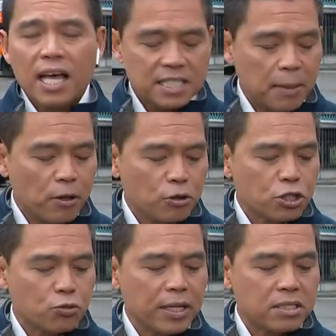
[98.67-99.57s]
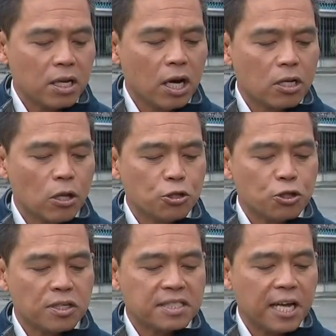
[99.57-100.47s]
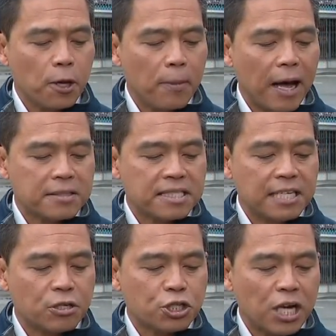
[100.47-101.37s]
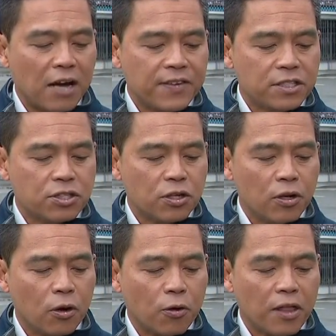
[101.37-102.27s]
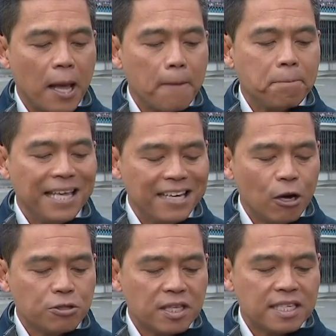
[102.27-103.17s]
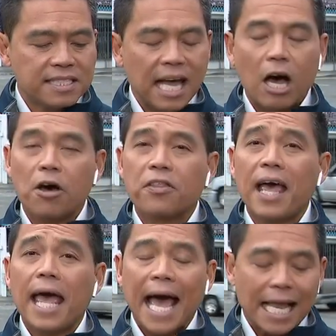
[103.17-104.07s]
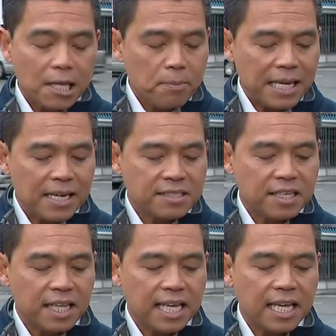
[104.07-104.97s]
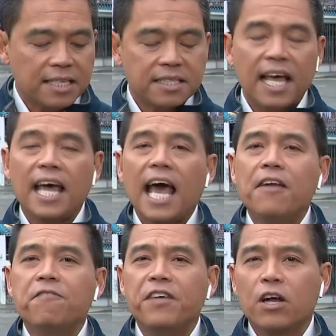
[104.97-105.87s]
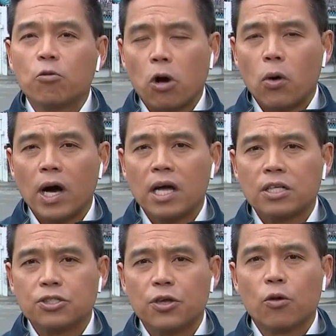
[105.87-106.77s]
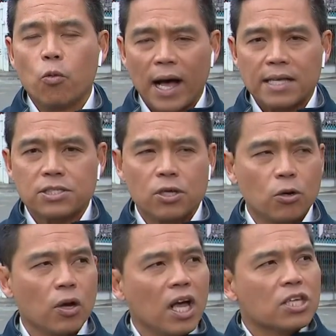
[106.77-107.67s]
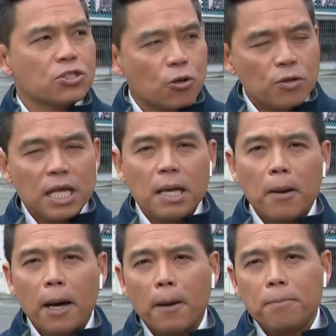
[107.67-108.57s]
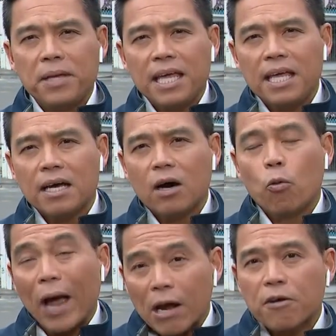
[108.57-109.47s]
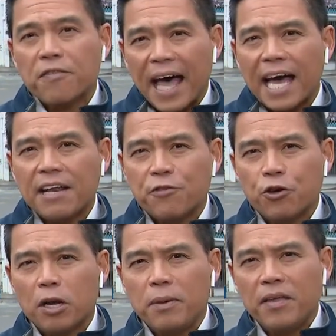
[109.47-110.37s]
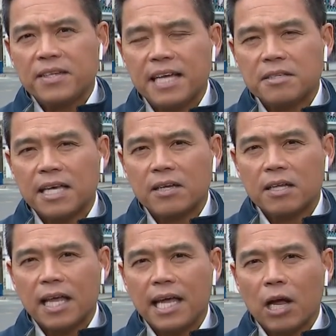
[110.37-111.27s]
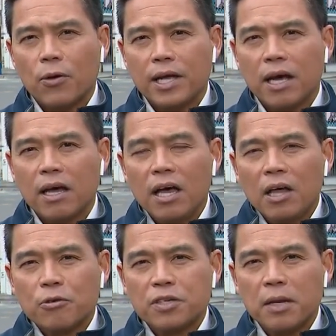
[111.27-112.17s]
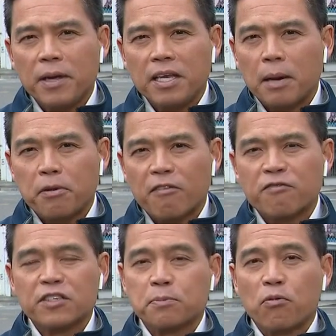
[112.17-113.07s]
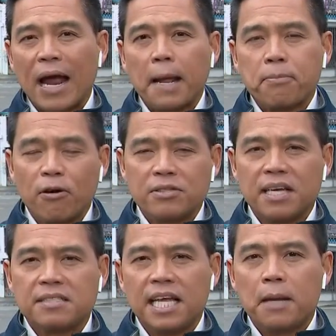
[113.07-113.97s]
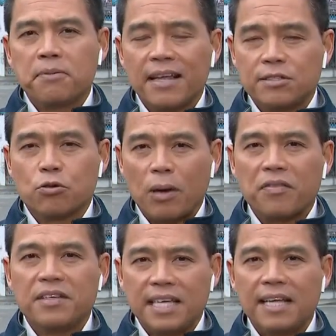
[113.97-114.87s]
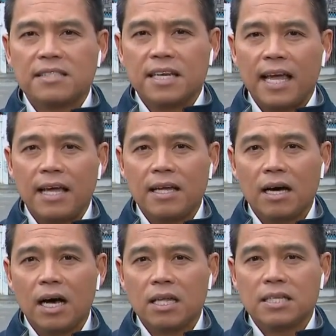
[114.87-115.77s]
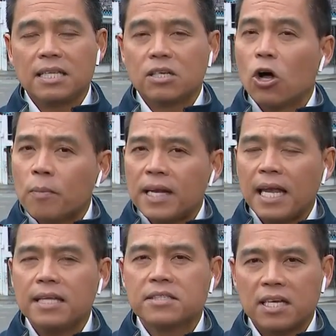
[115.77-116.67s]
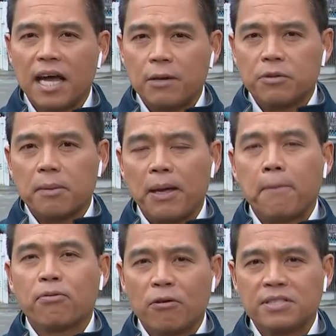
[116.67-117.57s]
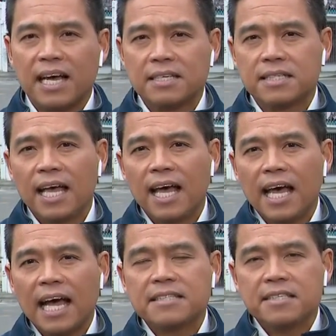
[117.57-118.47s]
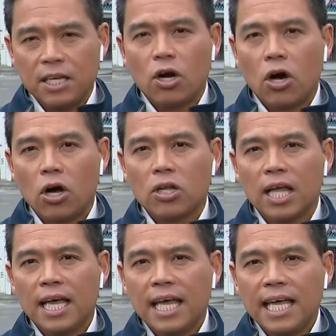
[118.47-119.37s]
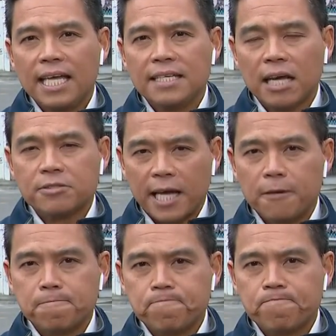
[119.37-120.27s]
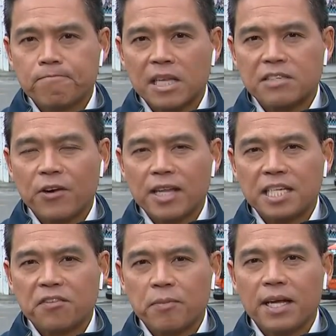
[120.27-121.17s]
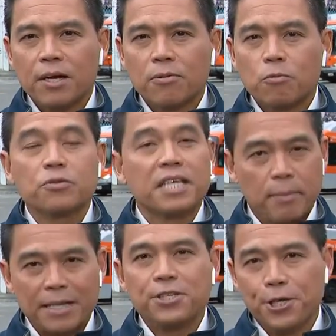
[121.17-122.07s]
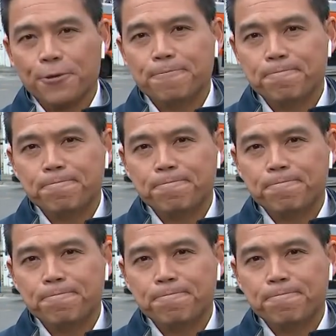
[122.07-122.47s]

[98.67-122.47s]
Some of those street closures that tell you about: Cesar Chavez to the north, Pico to the south, Alameda to the east, and Figueroa to the west. So certainly be aware of that. If you're going to be in the downtown LA area, there's going to be a number of sporadic protests taking place throughout the day today, culminating tonight with a big protest at City Hall in downtown. That's the very latest from here. We'll send it back to you.